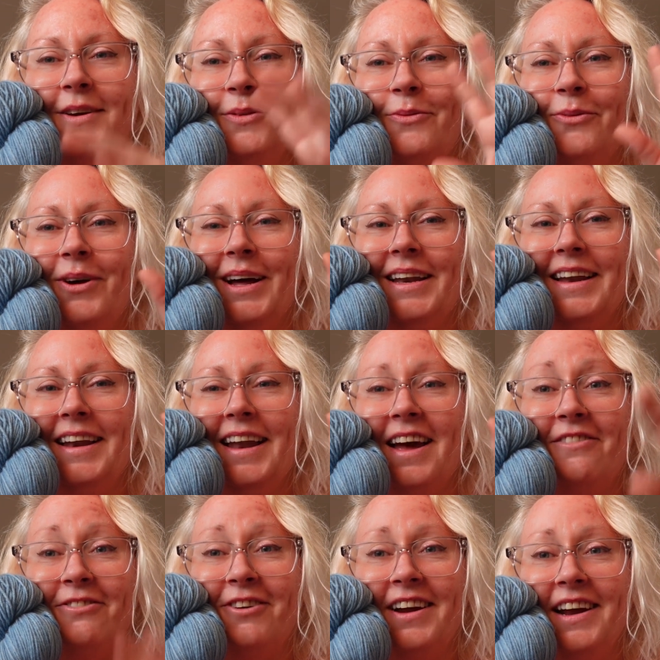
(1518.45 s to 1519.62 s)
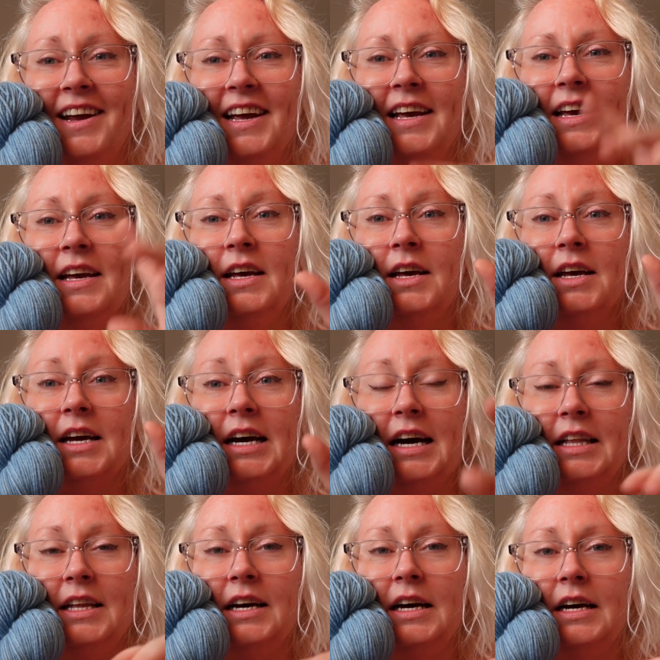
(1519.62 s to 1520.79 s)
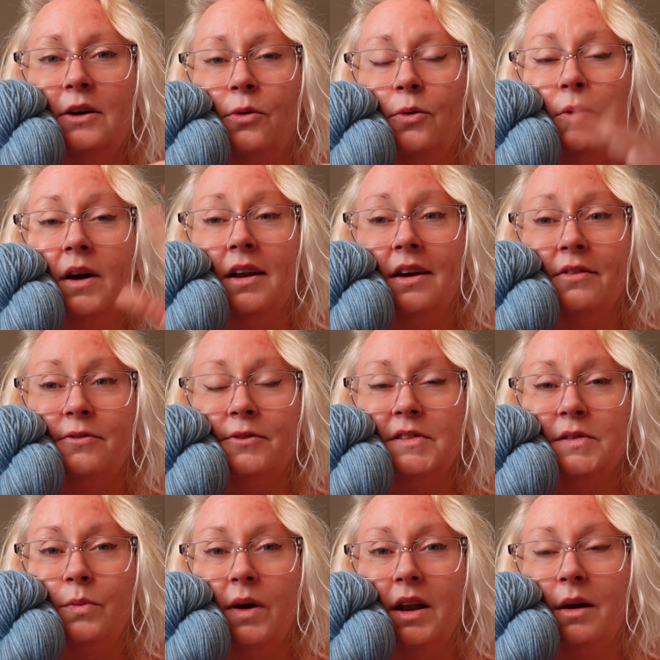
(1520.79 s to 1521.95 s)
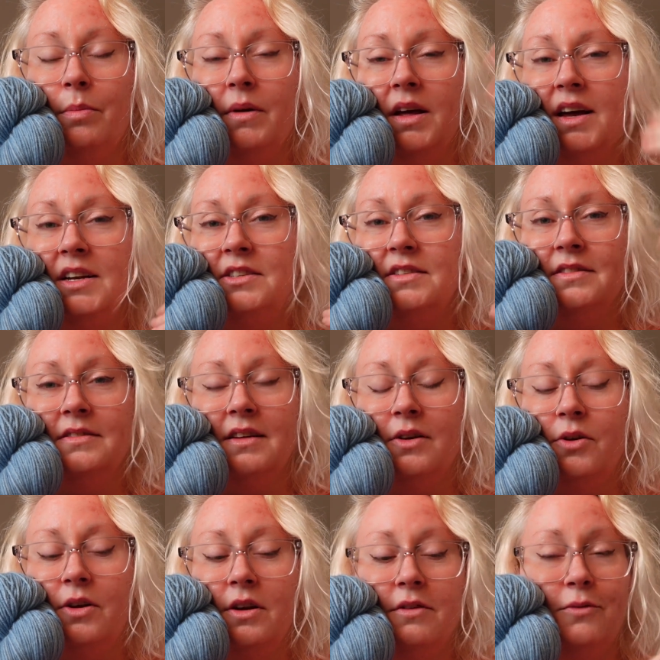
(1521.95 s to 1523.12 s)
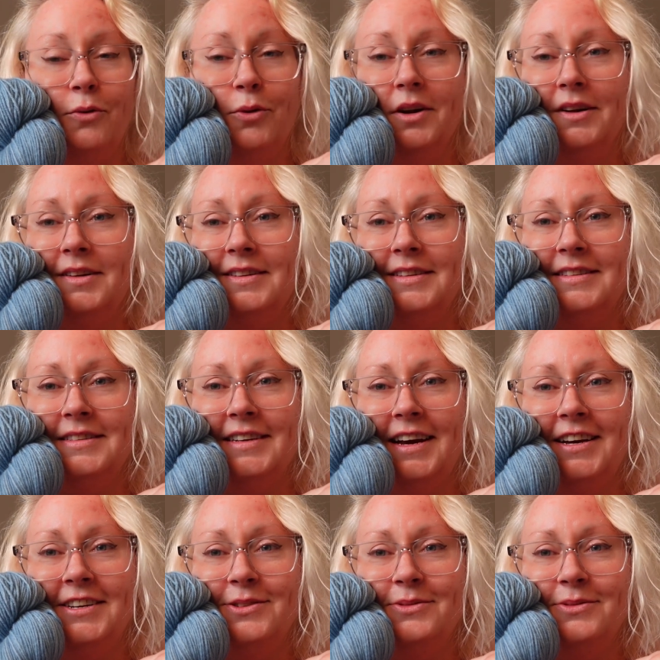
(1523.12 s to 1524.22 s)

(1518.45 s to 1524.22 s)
1 in every colour or enough for a sweater, but I couldn't afford it at this stage.